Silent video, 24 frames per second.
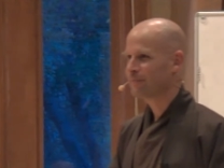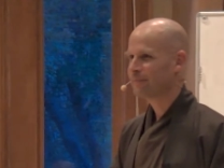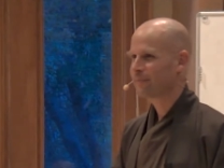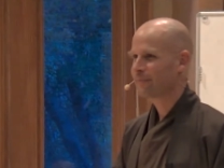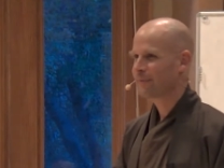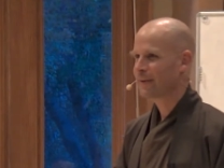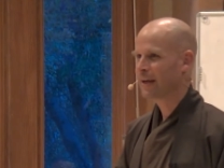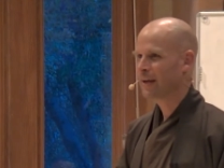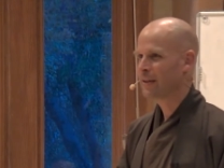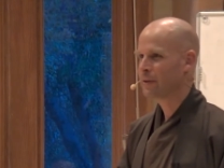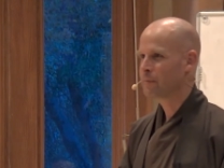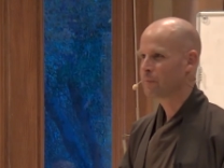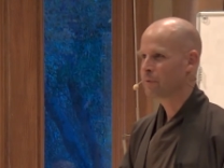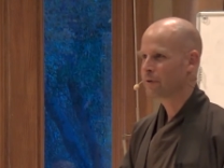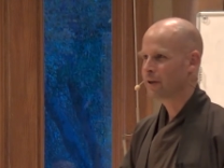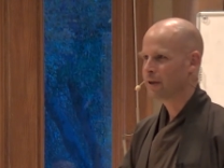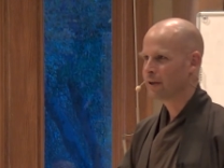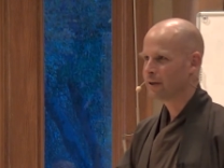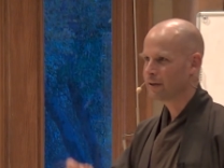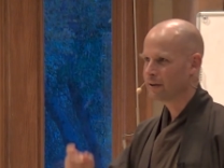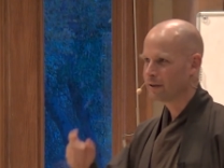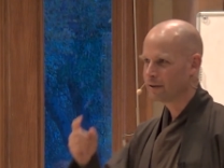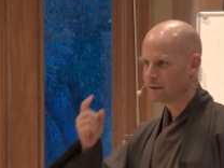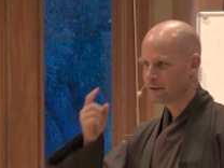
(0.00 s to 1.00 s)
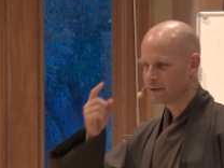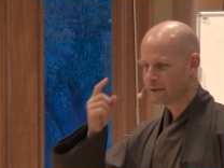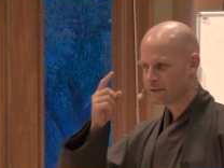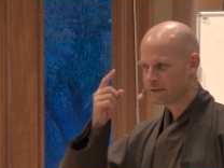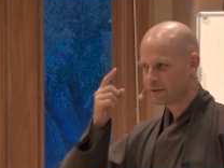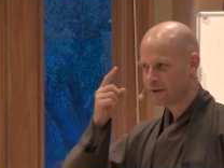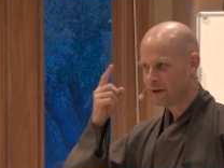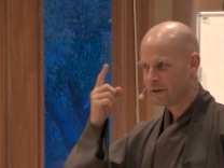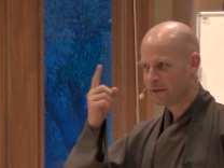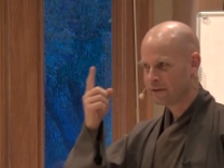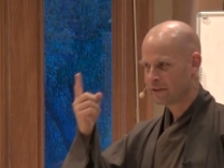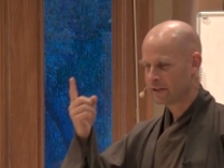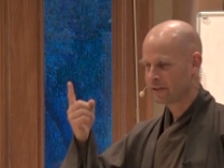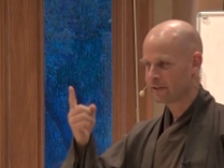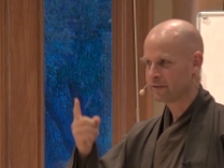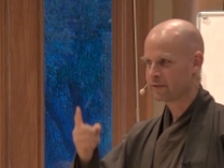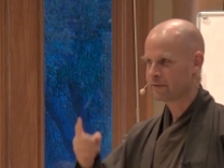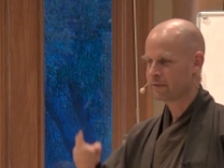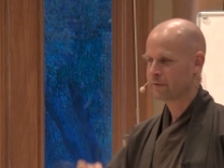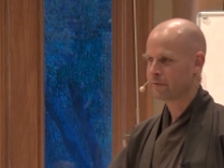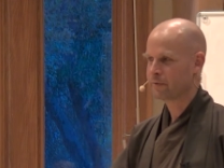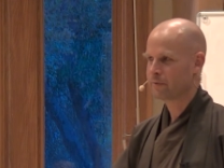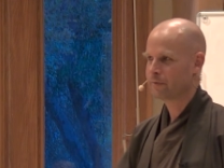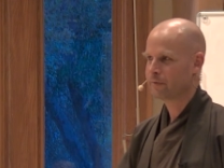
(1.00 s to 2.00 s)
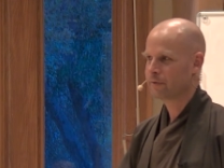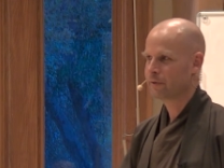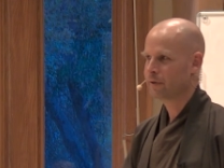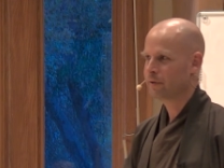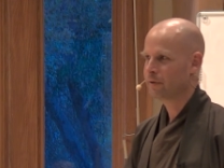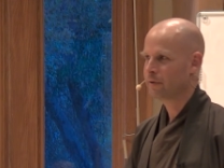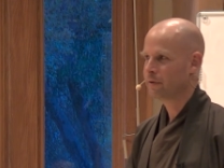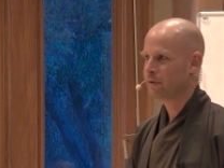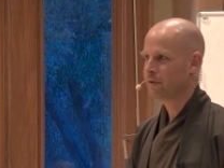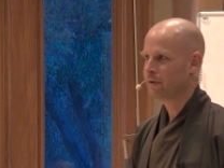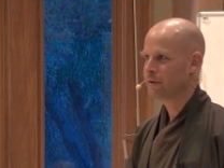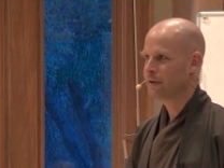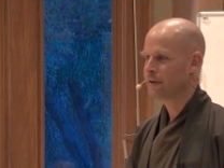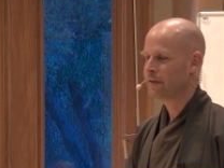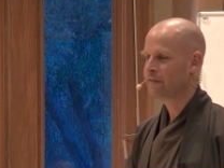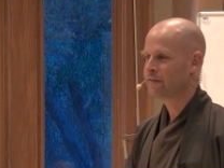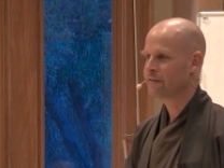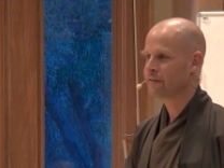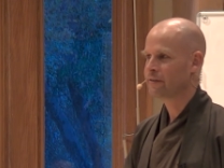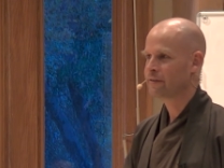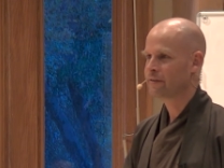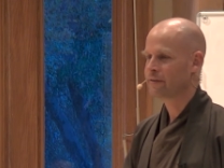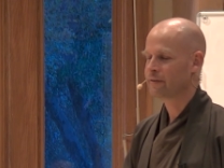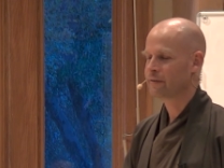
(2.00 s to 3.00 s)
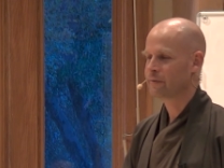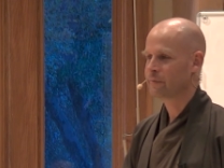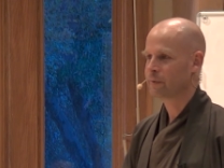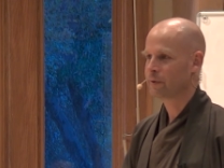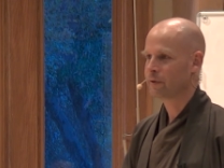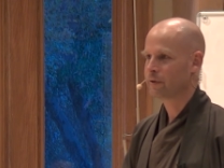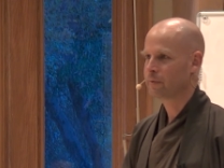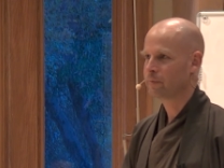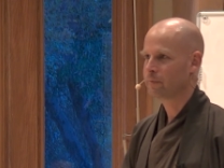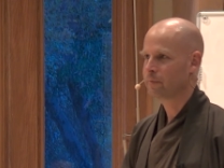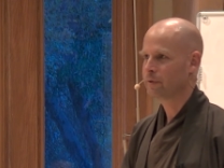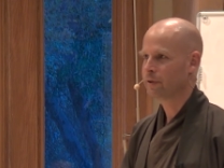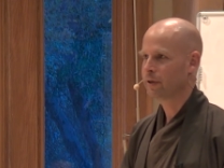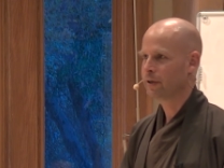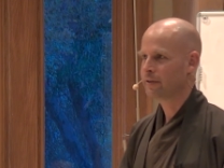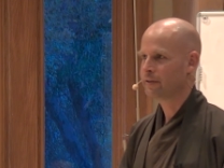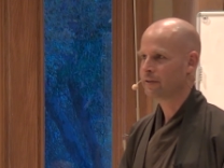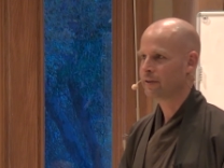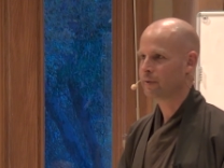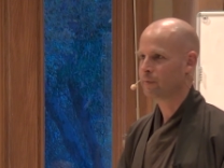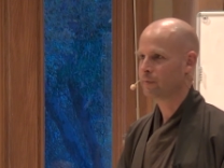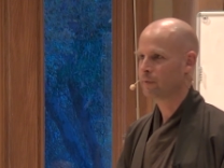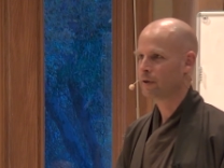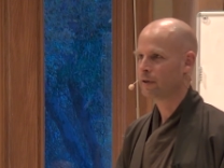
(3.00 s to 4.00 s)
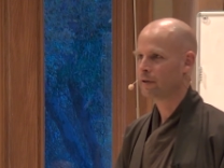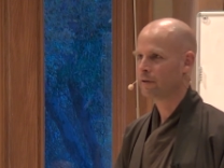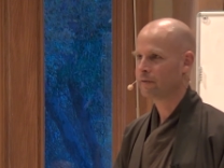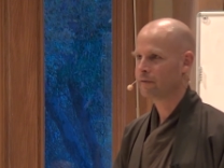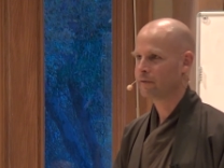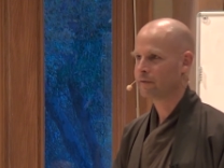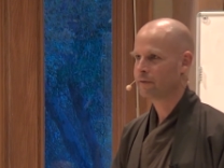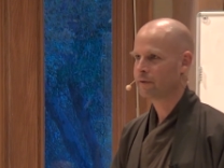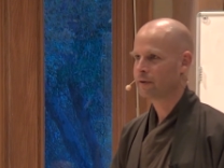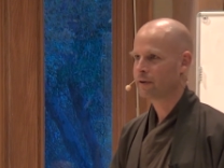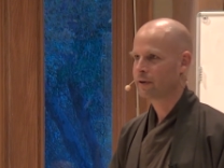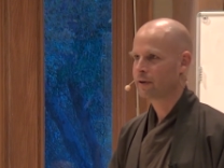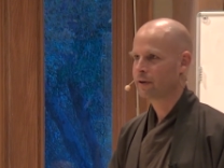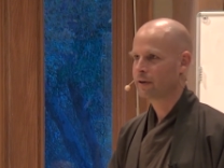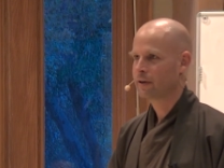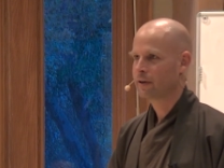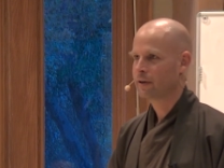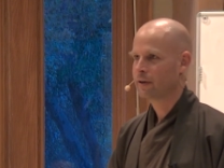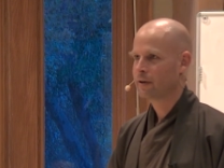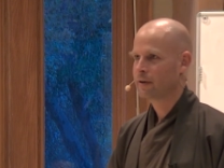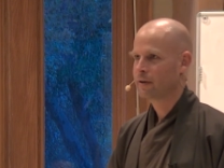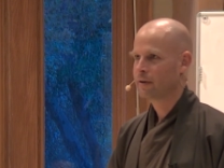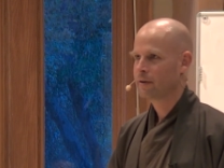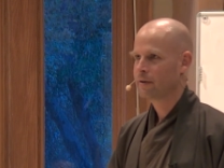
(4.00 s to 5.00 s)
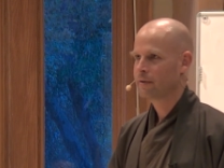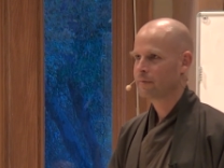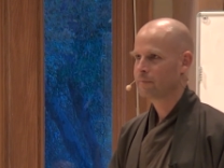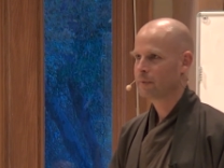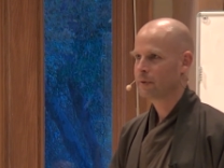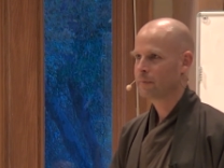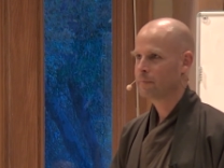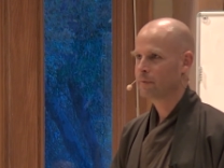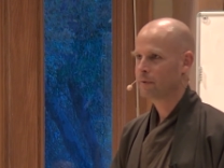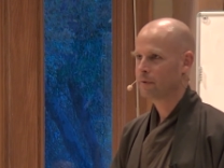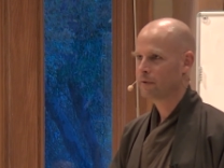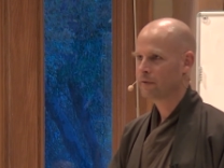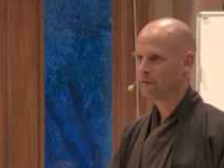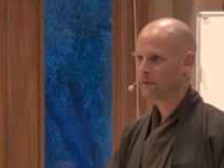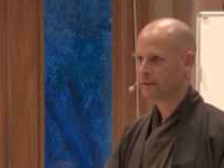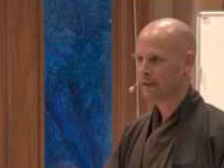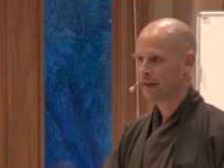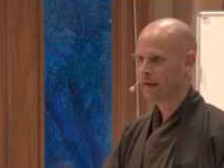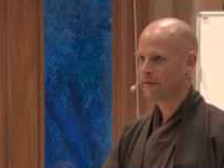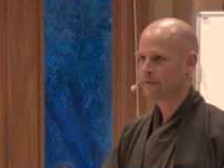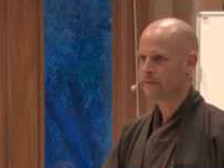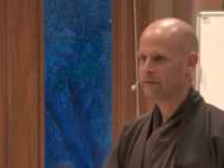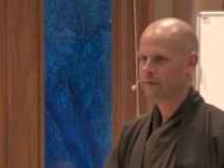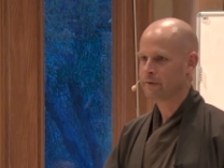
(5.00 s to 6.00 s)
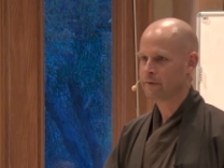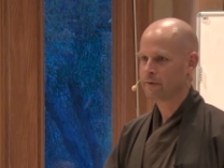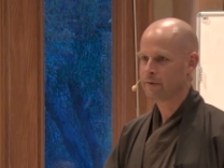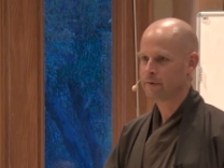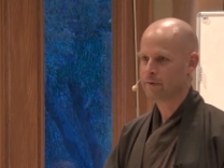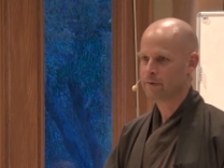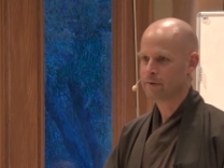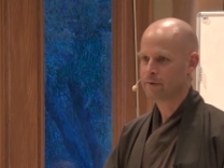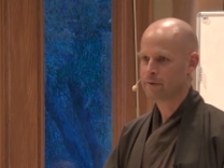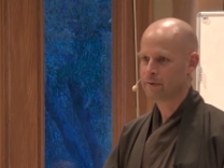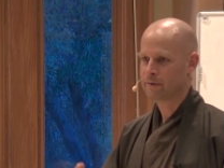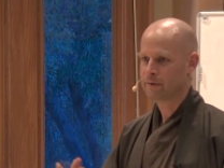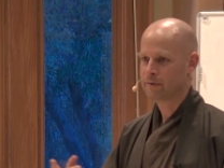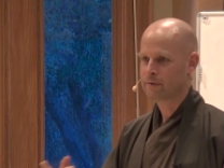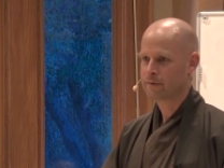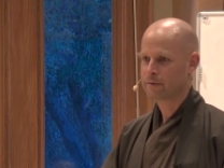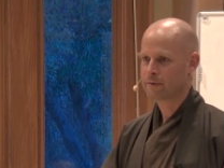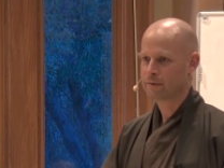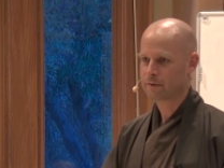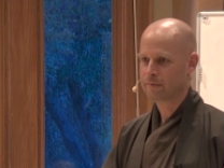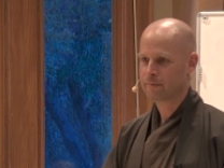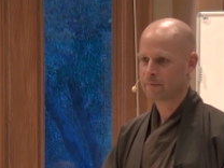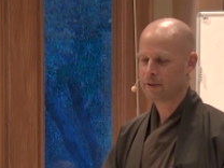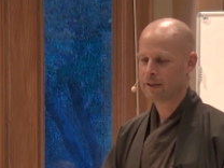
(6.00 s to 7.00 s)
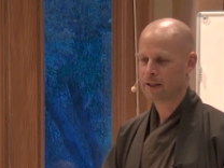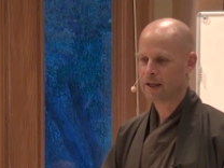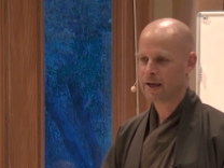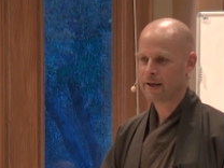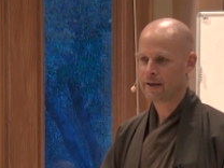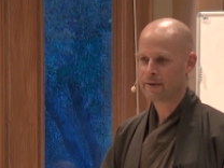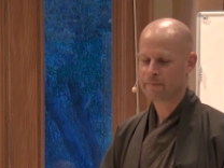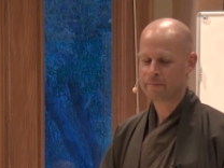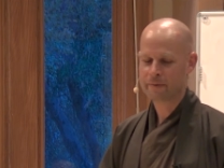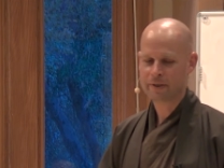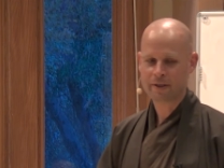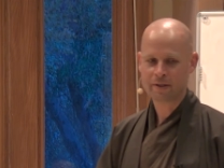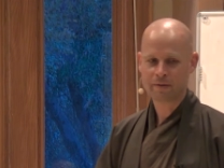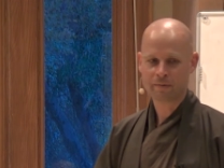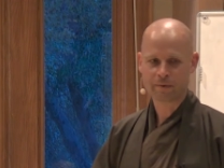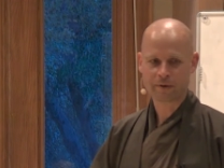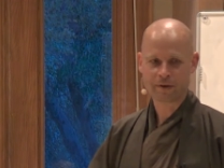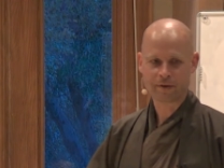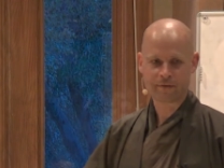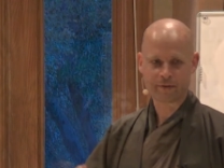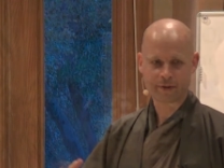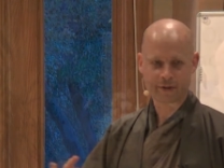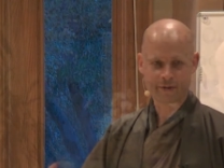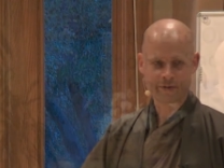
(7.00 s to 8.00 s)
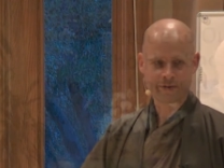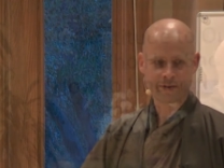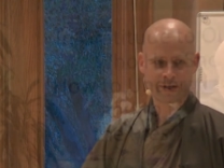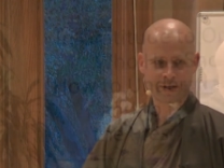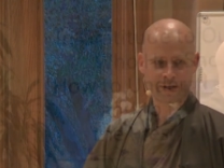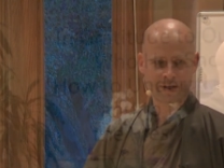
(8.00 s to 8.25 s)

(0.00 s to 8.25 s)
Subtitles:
And the Buddha saw this, so there are instances where the Buddha said, what if people slander or malign me? What if they say